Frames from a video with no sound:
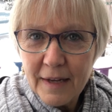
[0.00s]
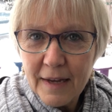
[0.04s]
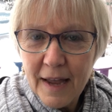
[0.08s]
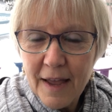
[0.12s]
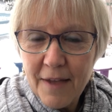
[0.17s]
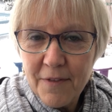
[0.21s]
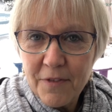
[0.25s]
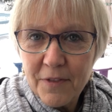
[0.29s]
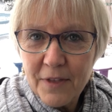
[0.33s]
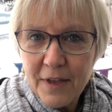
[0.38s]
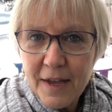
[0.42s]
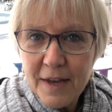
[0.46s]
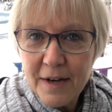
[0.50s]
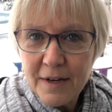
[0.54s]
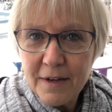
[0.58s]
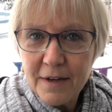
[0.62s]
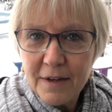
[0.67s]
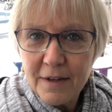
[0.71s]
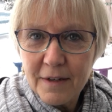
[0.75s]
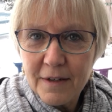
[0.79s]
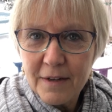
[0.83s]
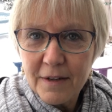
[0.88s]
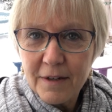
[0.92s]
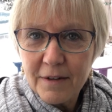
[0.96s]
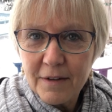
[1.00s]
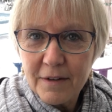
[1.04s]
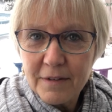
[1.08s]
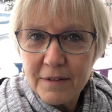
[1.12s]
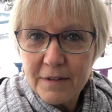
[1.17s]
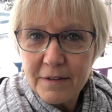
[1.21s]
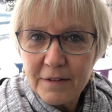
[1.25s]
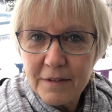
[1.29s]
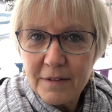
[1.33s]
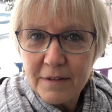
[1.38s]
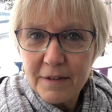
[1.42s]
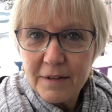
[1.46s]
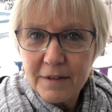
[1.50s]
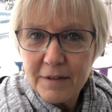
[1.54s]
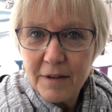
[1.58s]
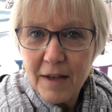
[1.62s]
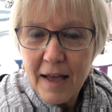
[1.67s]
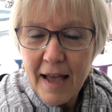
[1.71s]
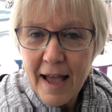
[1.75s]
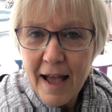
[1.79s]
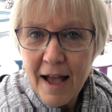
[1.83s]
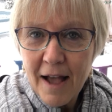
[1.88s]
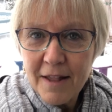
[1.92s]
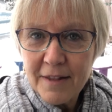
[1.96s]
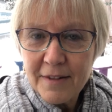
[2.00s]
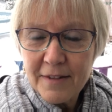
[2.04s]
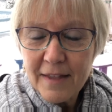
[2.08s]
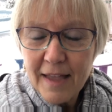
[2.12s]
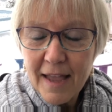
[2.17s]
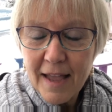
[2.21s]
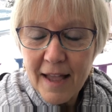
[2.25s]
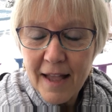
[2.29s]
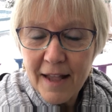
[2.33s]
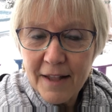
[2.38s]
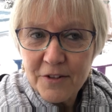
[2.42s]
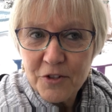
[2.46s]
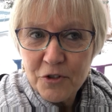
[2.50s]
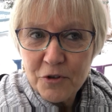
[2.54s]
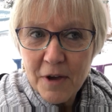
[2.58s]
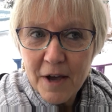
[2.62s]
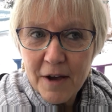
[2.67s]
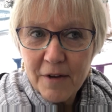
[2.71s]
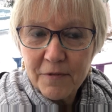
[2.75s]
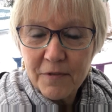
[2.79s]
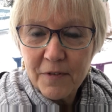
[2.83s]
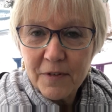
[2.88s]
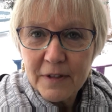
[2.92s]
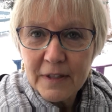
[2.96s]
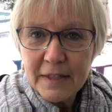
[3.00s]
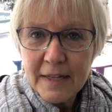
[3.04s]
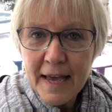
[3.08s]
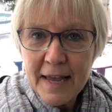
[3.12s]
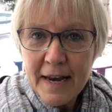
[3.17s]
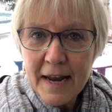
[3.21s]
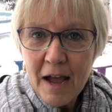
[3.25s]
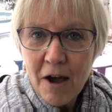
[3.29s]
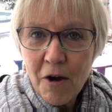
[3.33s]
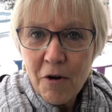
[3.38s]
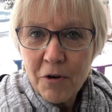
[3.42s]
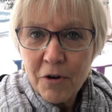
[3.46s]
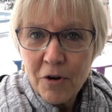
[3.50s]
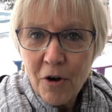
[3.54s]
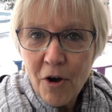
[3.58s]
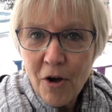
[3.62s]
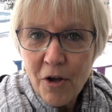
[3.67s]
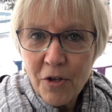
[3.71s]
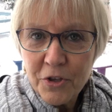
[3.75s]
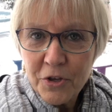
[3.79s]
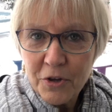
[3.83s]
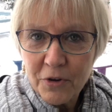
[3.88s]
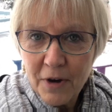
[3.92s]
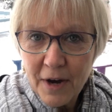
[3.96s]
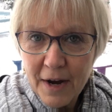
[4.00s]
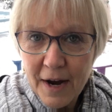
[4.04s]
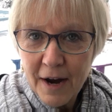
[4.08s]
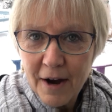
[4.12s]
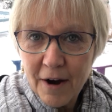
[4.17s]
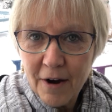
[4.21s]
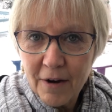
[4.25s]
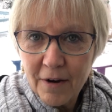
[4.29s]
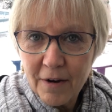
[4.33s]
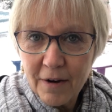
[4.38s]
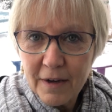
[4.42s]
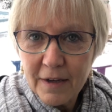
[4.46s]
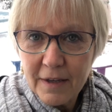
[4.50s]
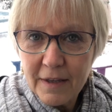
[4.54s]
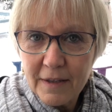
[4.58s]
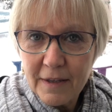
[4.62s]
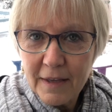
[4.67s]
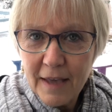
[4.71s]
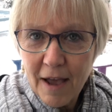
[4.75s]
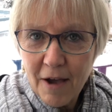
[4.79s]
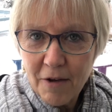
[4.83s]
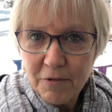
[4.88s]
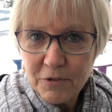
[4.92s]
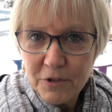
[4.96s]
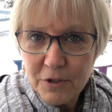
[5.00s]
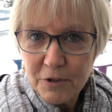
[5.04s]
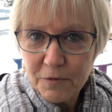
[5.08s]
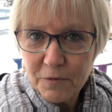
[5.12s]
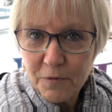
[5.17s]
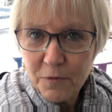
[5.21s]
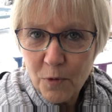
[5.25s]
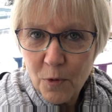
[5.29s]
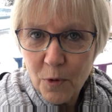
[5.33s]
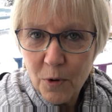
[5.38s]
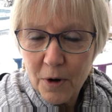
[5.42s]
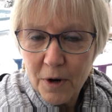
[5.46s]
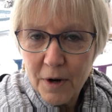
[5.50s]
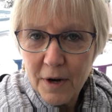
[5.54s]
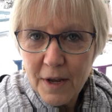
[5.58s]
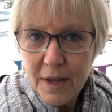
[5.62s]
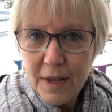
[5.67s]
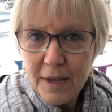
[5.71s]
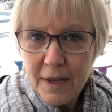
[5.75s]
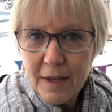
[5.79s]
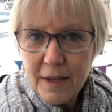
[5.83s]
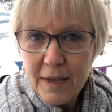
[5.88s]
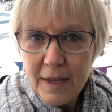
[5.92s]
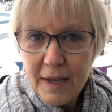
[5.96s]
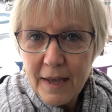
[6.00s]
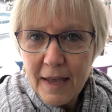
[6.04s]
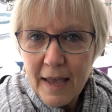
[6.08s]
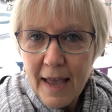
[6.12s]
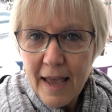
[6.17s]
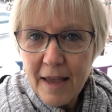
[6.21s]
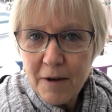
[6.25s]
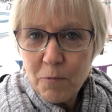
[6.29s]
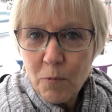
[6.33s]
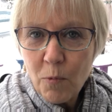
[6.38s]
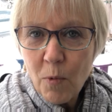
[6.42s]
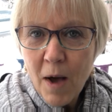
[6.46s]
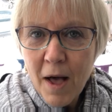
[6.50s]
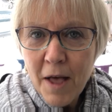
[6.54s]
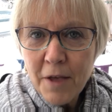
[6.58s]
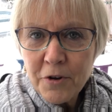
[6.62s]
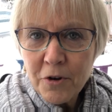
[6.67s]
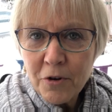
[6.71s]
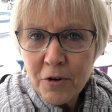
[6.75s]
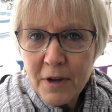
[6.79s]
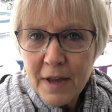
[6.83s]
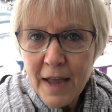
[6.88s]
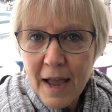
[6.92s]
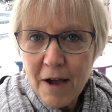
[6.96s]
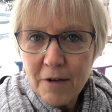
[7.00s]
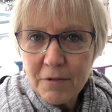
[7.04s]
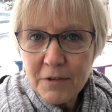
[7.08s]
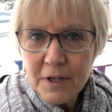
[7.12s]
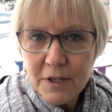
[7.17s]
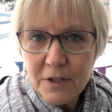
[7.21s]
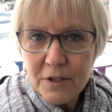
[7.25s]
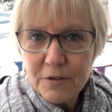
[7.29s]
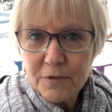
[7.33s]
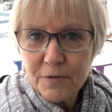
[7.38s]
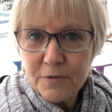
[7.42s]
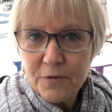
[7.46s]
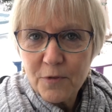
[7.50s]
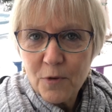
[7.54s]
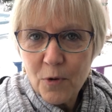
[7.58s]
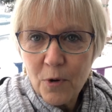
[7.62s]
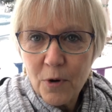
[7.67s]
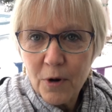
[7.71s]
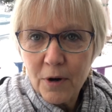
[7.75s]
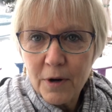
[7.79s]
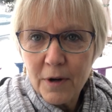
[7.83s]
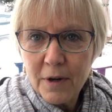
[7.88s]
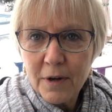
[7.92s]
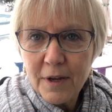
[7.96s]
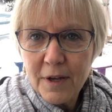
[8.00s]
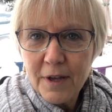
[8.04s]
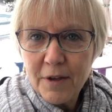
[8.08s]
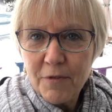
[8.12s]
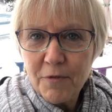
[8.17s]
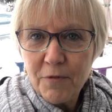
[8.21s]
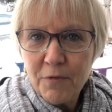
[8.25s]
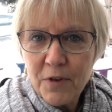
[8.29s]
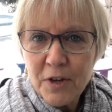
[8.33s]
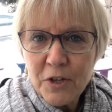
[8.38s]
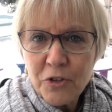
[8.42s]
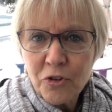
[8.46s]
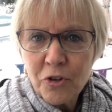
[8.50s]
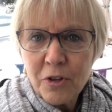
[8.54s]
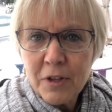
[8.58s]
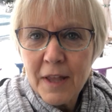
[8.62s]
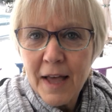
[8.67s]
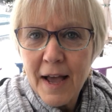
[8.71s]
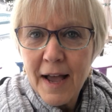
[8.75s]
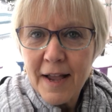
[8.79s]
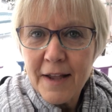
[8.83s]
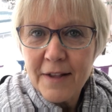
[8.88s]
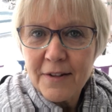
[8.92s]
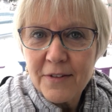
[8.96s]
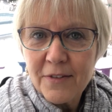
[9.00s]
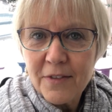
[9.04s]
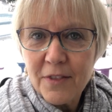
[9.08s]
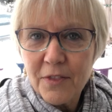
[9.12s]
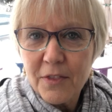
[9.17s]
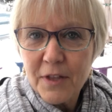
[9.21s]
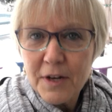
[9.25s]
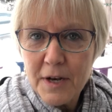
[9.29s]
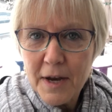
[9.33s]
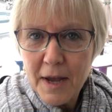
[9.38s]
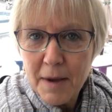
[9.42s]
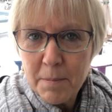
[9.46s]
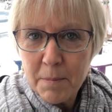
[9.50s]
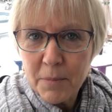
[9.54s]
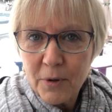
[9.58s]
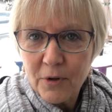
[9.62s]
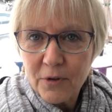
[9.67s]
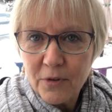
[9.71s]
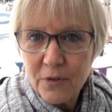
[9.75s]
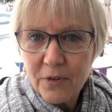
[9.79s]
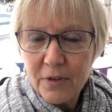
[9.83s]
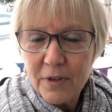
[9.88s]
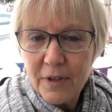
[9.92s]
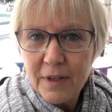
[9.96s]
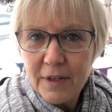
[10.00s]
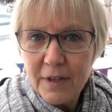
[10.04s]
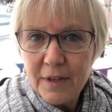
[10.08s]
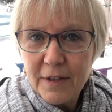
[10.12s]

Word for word: And then as, as you have let out all your air, count to four. And while you're counting to four, visualize the numbers.